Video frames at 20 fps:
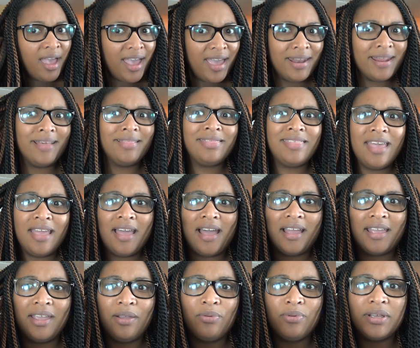and I think
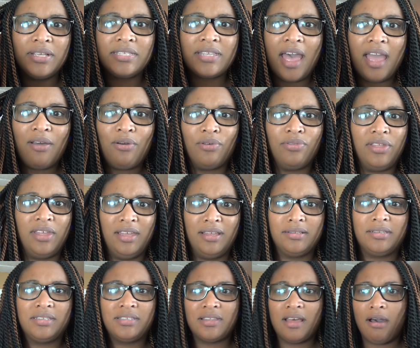I can recycle
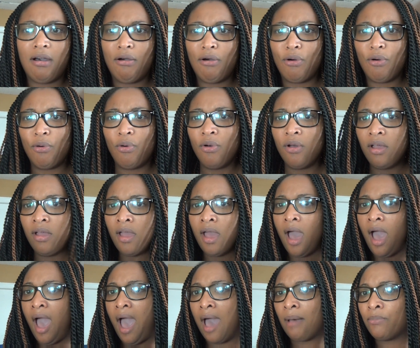this. So
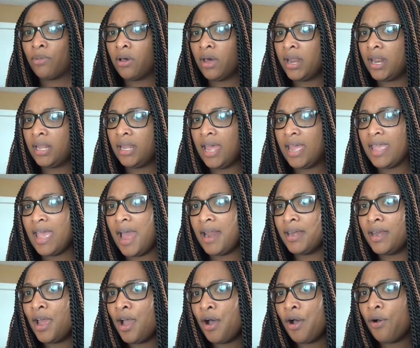I'm gonna let
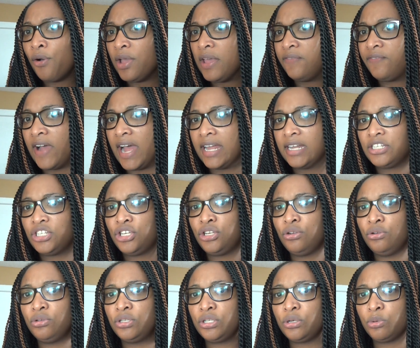y'all know if I
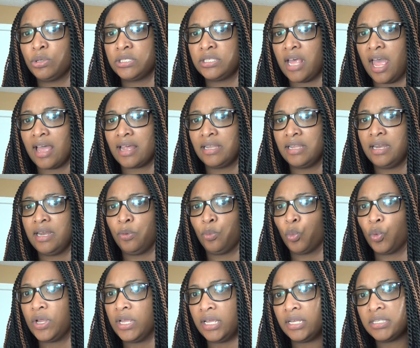choose to recycle it
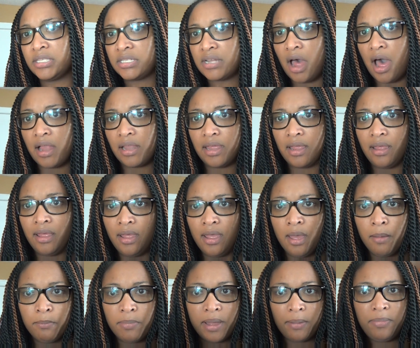and reinstall it.
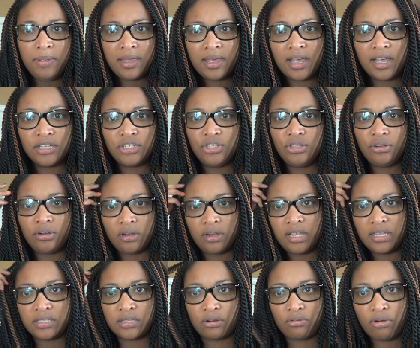But because
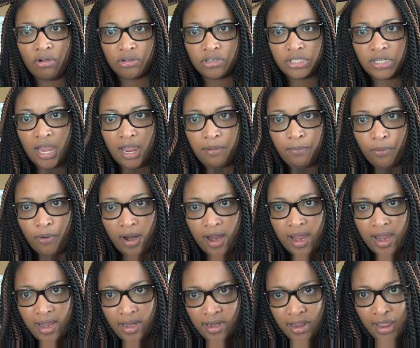it's a crochet
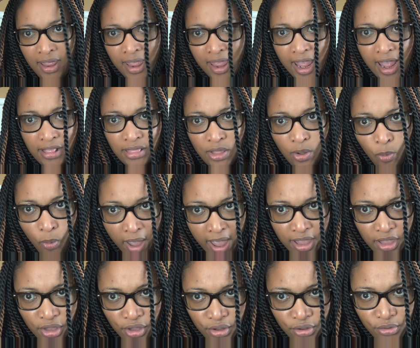braid, and the
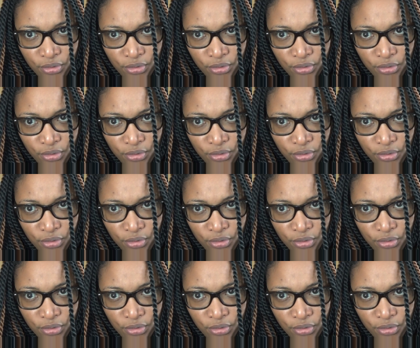way